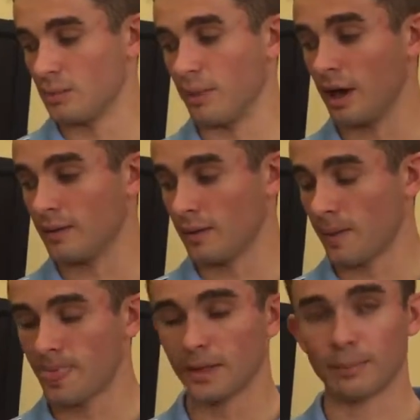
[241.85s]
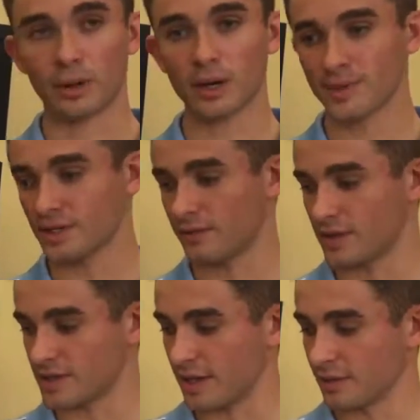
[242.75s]
But the purpose of
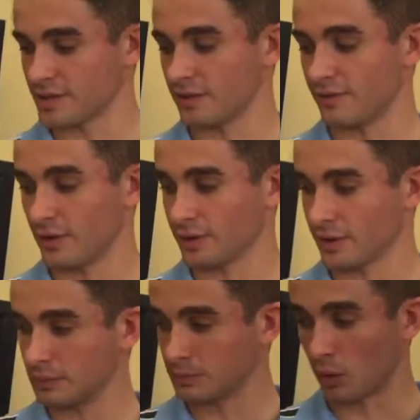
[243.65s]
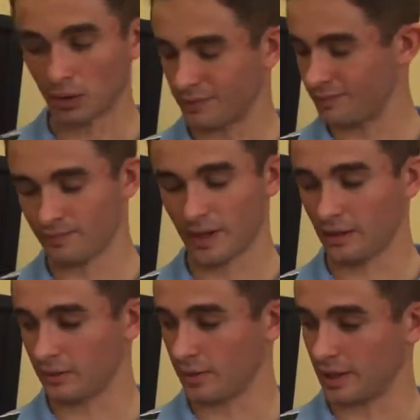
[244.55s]
this LC filter, or I
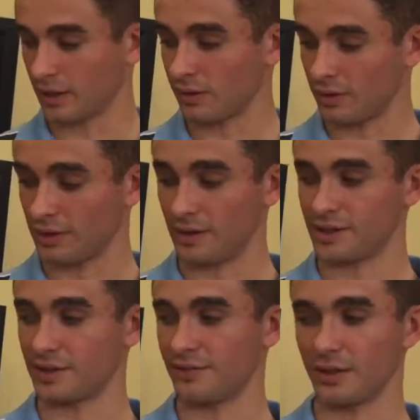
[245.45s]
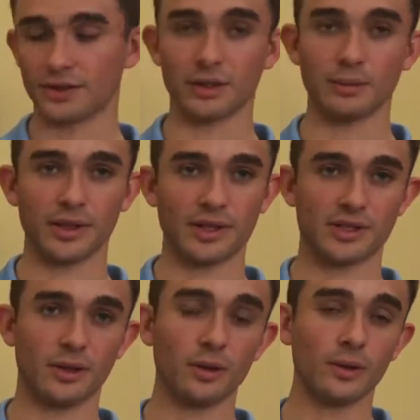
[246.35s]
don't know why I call it an LC filter, but
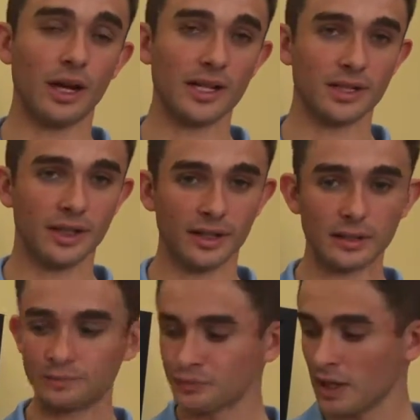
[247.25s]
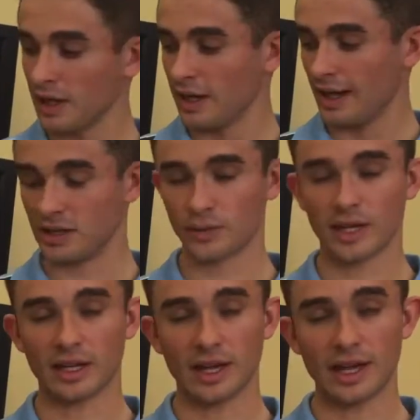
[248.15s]
this local oscillator, is we
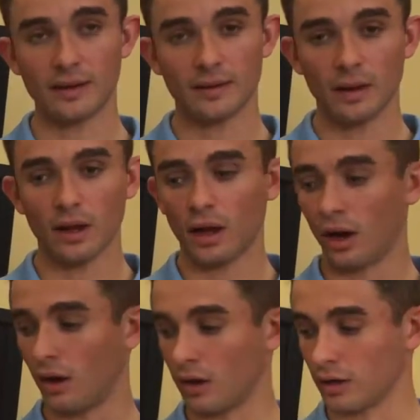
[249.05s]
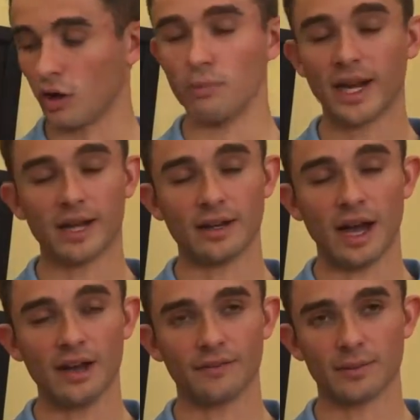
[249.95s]
can get our omega
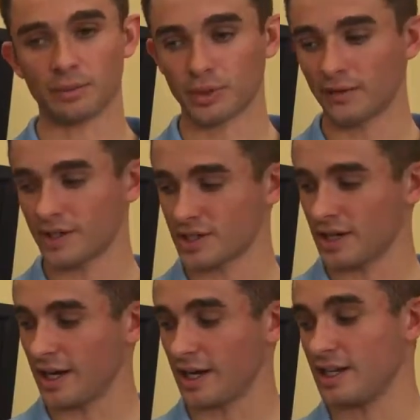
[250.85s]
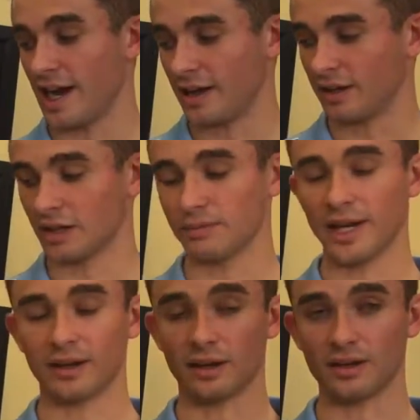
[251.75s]
naught from the previous slide at 900
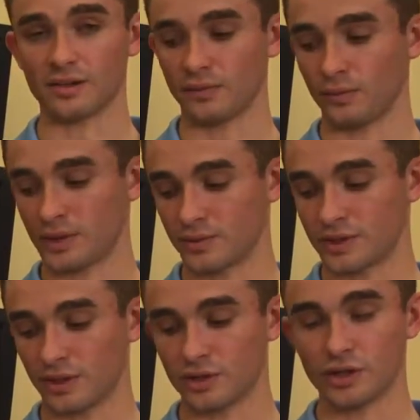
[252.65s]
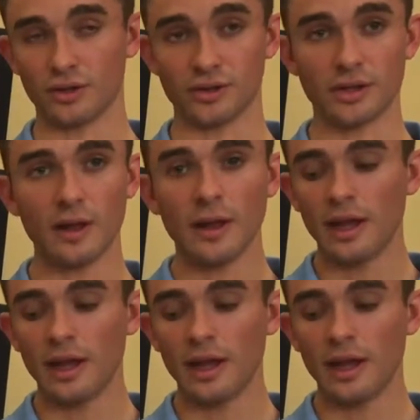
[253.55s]
megahertz, which we so choose.